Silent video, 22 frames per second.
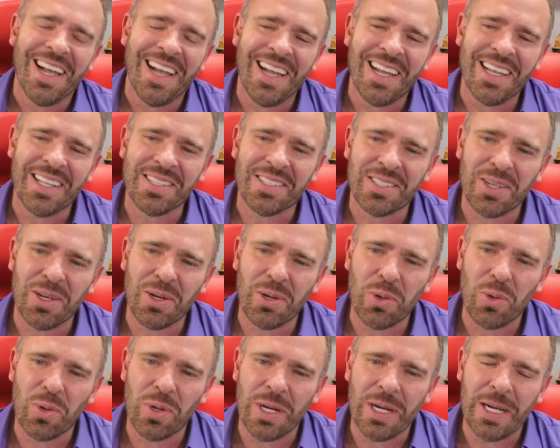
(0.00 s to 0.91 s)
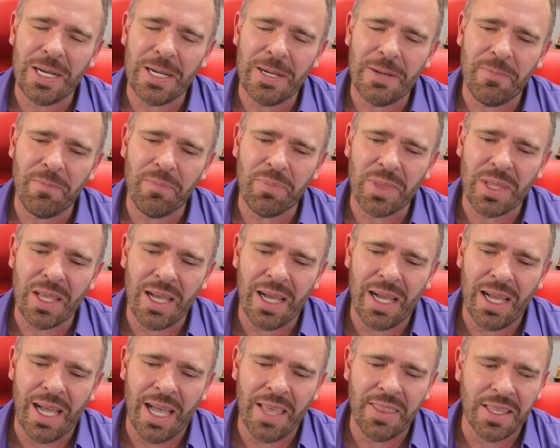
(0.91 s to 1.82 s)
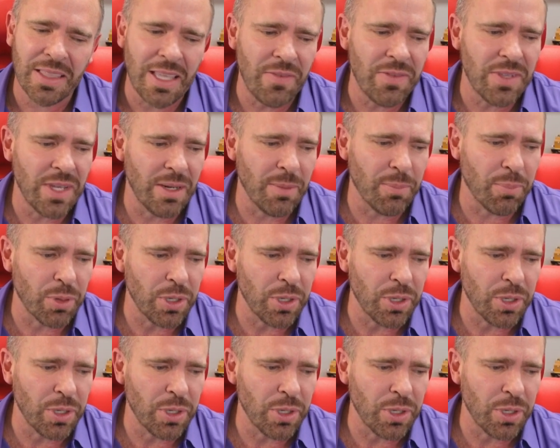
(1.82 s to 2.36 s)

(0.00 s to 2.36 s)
And so I think they've done